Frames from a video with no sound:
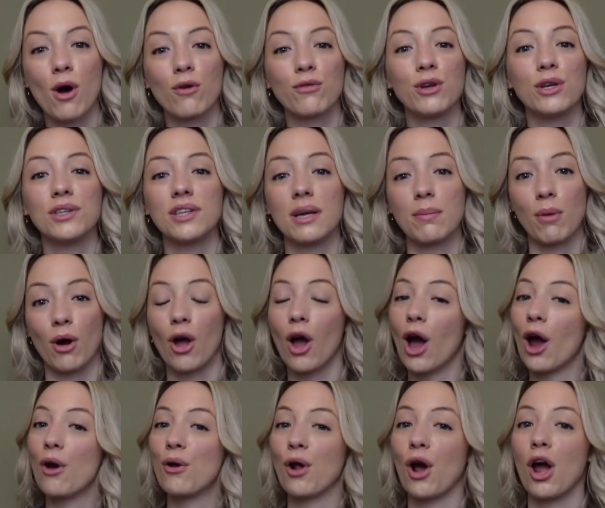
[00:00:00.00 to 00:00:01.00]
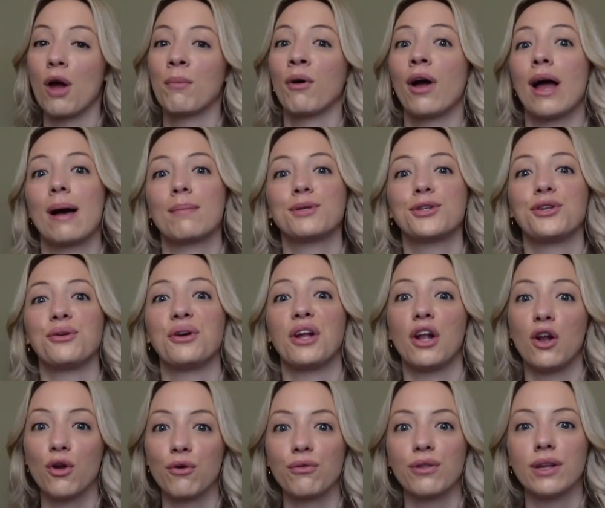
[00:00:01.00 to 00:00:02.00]
I've used it in my own home. I absolutely
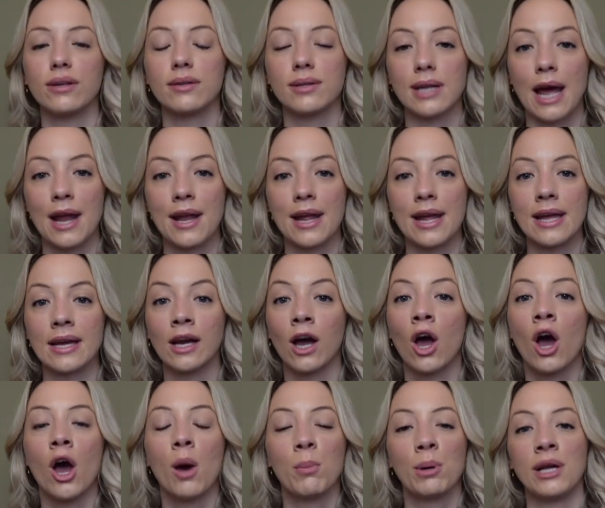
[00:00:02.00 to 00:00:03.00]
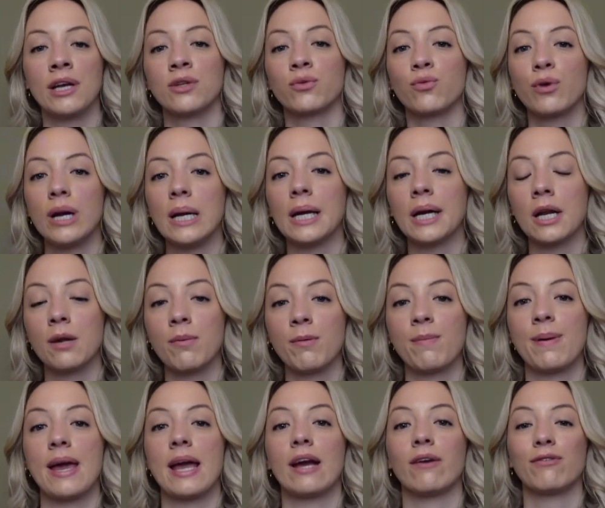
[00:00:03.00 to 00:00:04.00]
love this technique, but it is really going to be
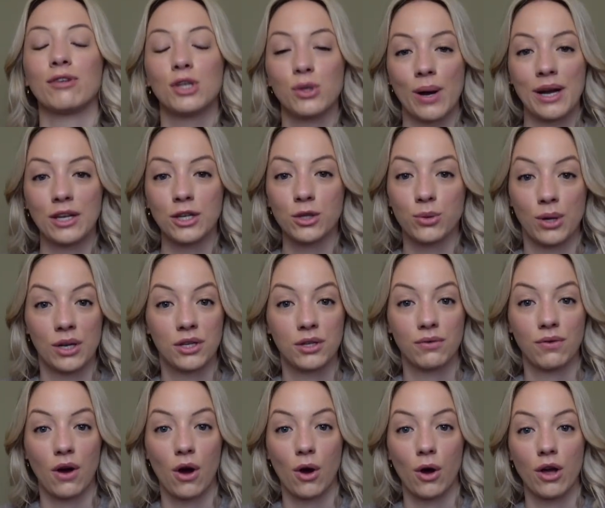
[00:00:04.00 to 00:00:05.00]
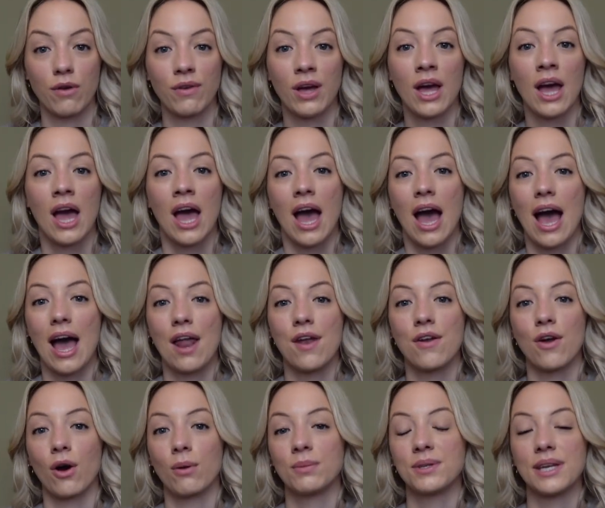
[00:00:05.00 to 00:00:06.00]
big for 2025.
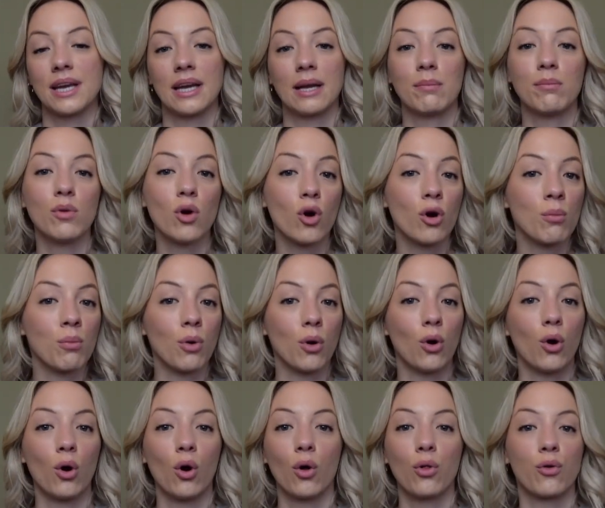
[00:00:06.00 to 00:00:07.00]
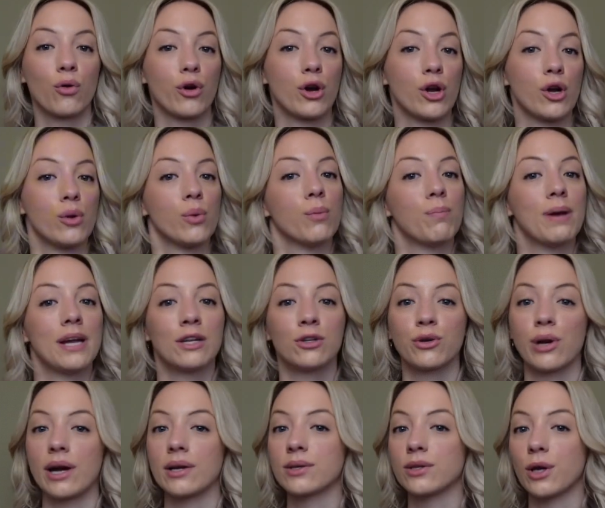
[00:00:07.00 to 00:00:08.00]
And I'm seeing it more and more through
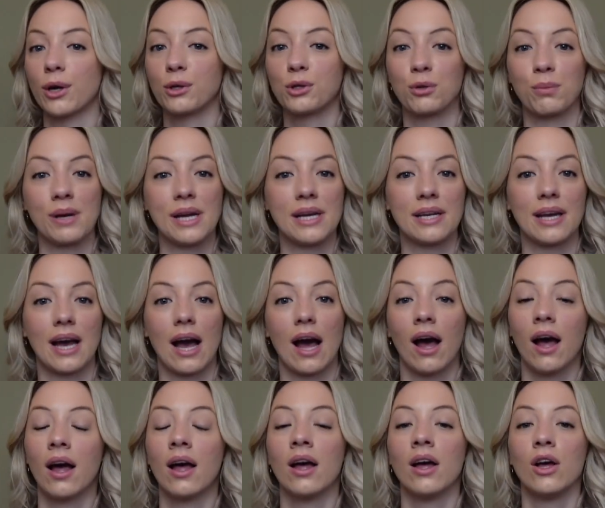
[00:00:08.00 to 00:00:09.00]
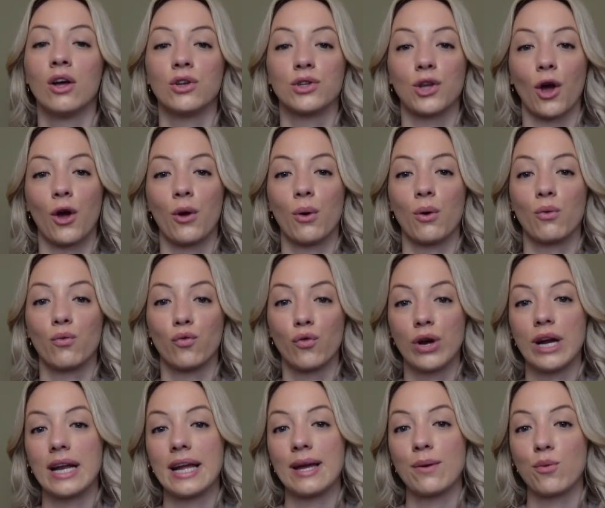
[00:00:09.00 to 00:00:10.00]
Pinterest, social media. So
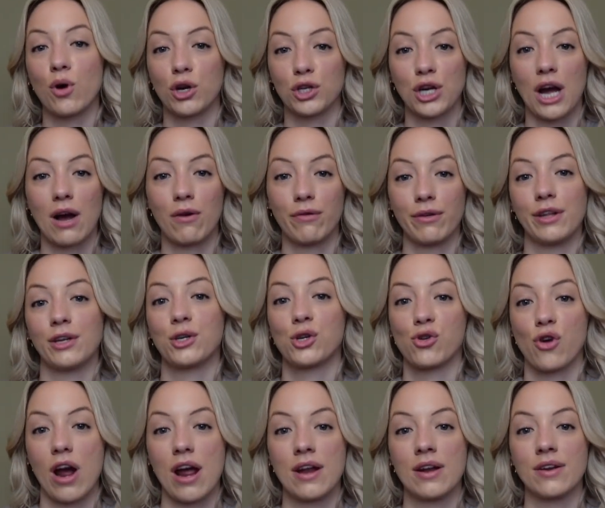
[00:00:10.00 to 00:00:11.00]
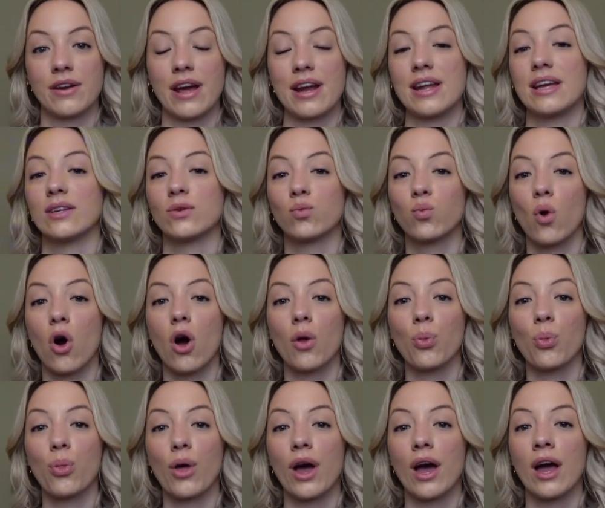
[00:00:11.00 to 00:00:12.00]
really watch out for this trend. And it is
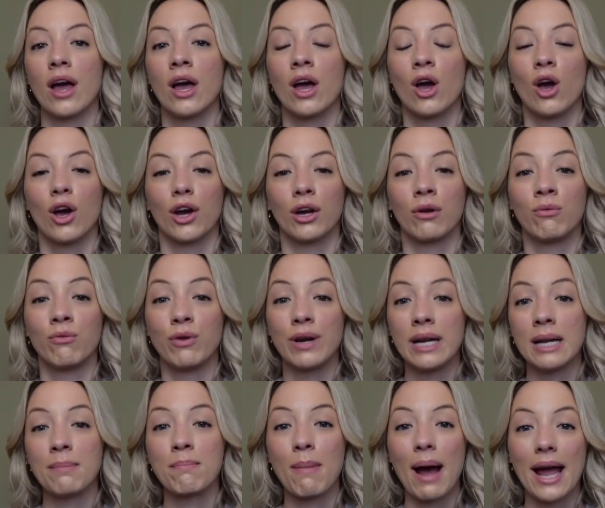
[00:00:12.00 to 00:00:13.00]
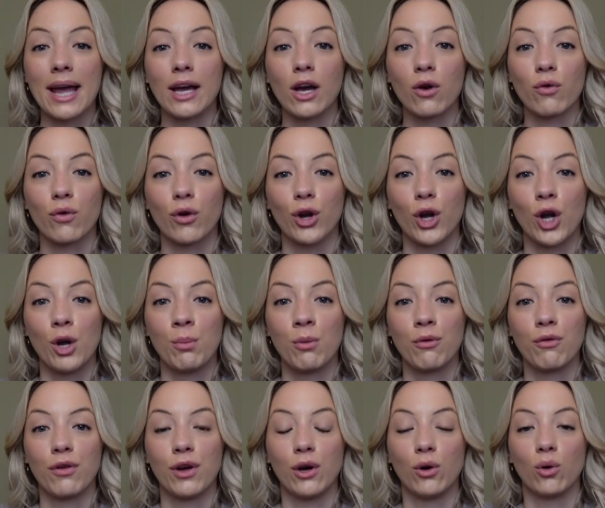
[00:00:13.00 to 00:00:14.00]
one that can really make a room
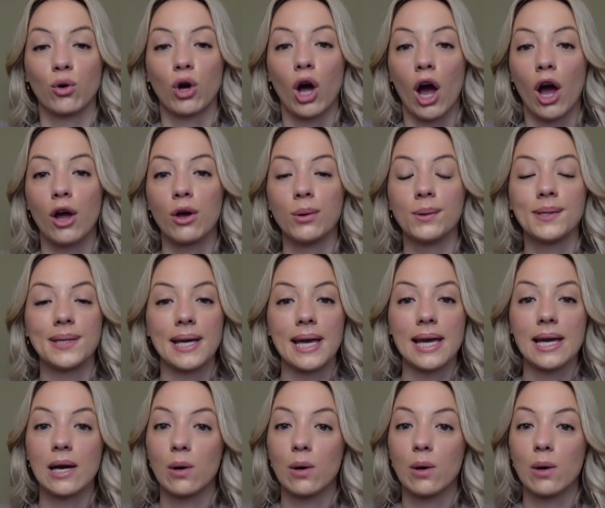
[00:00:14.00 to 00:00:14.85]
feel cozy